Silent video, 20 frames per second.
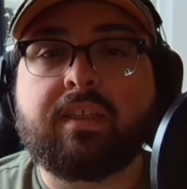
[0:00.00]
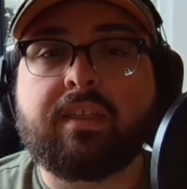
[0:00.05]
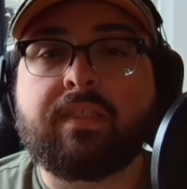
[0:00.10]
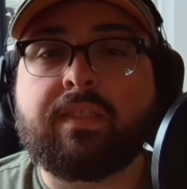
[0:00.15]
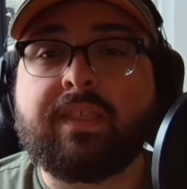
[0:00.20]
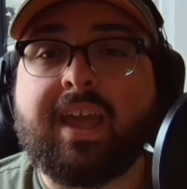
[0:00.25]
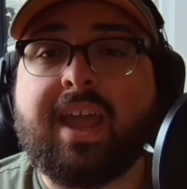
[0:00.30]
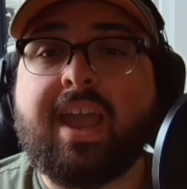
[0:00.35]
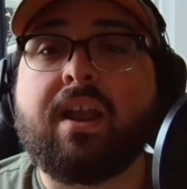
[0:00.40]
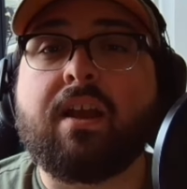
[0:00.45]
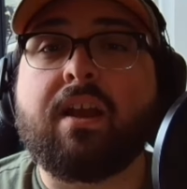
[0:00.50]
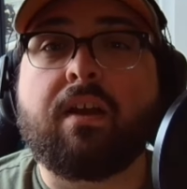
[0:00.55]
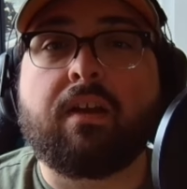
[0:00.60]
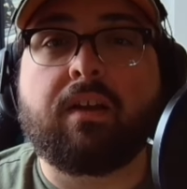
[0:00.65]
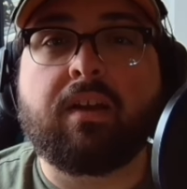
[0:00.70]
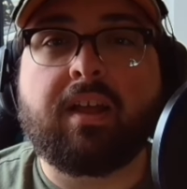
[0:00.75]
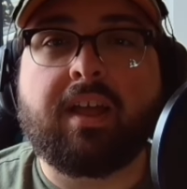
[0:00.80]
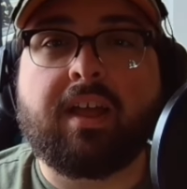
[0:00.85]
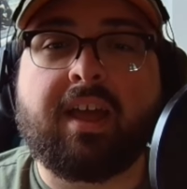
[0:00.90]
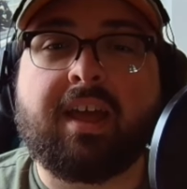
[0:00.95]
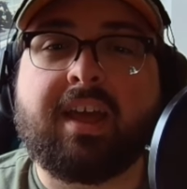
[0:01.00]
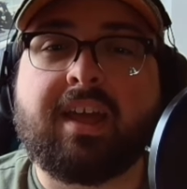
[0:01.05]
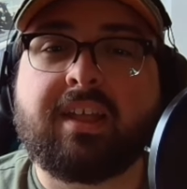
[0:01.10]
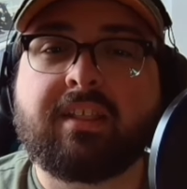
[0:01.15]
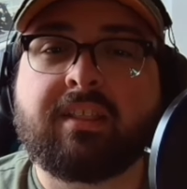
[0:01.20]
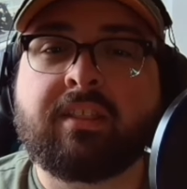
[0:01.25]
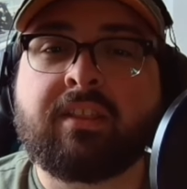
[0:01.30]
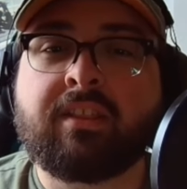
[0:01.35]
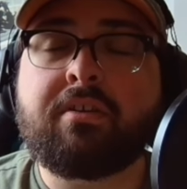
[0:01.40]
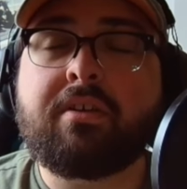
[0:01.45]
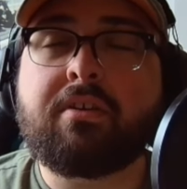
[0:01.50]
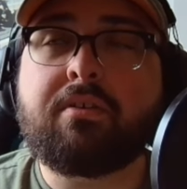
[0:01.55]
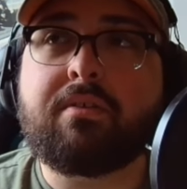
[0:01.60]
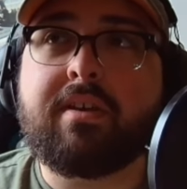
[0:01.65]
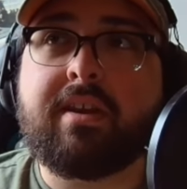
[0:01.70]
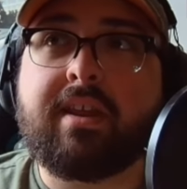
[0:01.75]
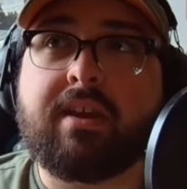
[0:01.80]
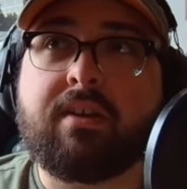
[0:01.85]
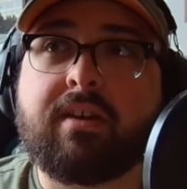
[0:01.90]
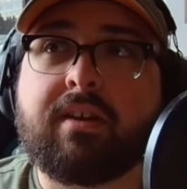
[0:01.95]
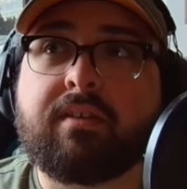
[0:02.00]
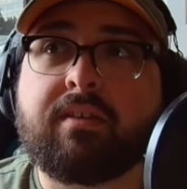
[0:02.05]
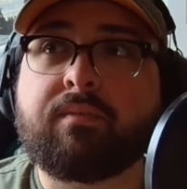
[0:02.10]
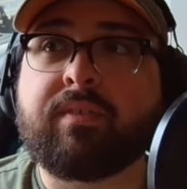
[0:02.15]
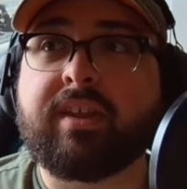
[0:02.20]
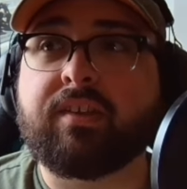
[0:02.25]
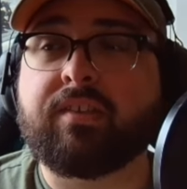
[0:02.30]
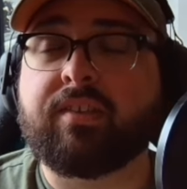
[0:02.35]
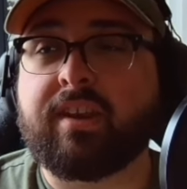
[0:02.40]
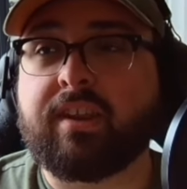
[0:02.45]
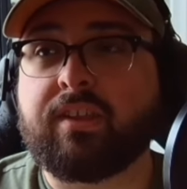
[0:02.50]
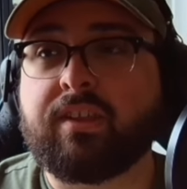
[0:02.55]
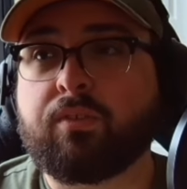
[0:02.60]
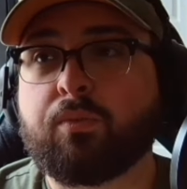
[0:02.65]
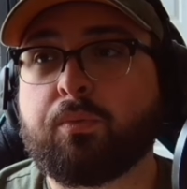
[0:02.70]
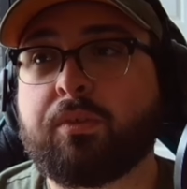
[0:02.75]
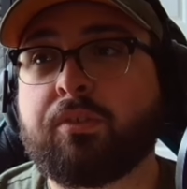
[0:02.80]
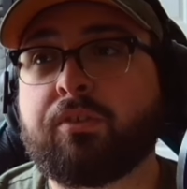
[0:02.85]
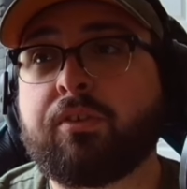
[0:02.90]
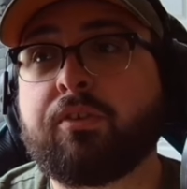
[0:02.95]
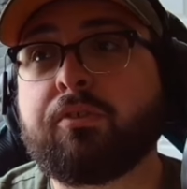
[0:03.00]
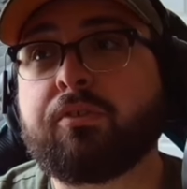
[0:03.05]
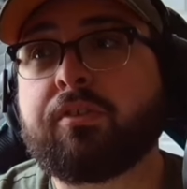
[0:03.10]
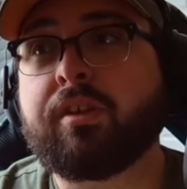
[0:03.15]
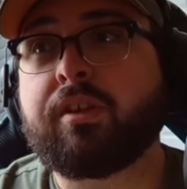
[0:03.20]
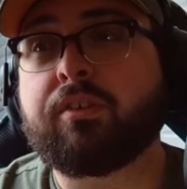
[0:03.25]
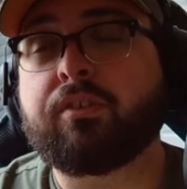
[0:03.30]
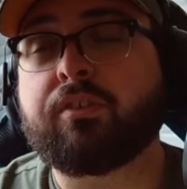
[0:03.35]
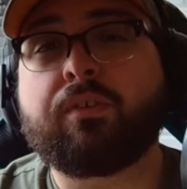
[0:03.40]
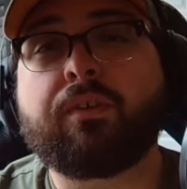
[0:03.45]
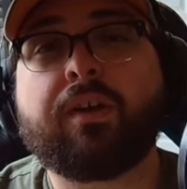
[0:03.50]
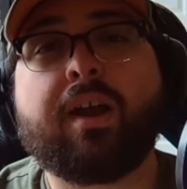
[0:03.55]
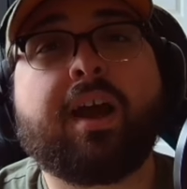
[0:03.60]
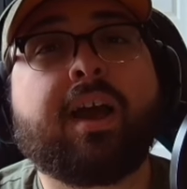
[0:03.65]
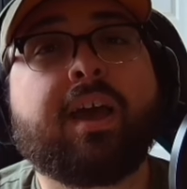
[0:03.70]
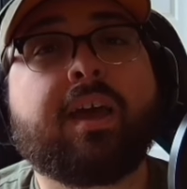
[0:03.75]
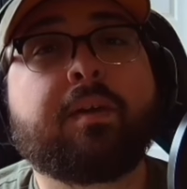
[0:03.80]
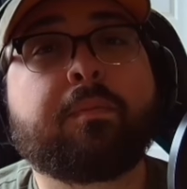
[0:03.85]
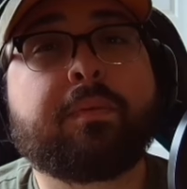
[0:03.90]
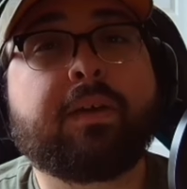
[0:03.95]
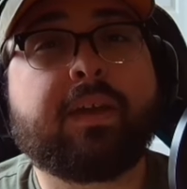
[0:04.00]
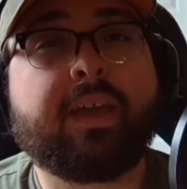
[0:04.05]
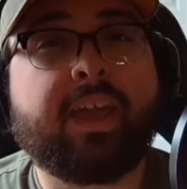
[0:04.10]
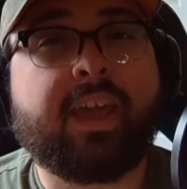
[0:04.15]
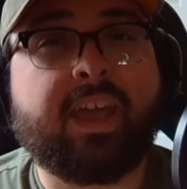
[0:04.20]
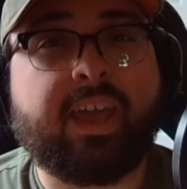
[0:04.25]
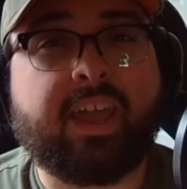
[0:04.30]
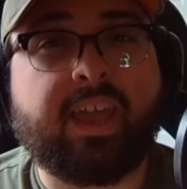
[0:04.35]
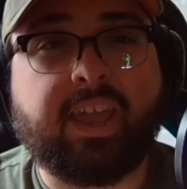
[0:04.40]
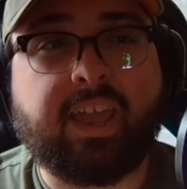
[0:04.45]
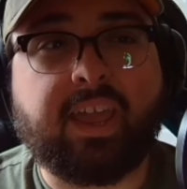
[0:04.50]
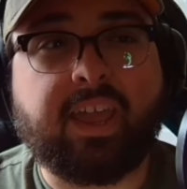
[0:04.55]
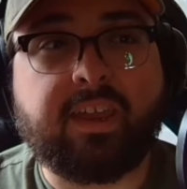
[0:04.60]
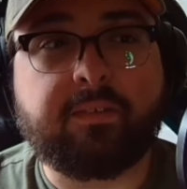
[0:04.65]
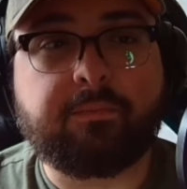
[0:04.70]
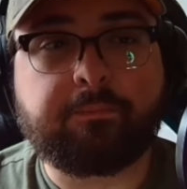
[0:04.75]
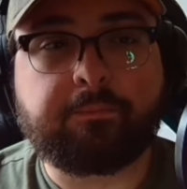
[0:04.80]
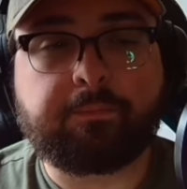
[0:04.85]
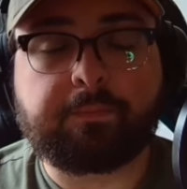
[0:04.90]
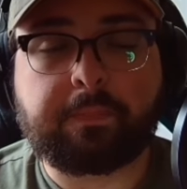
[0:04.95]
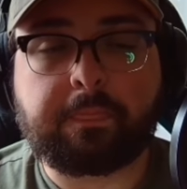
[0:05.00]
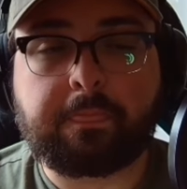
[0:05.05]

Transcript: ludonarrative dissonance was used to describe a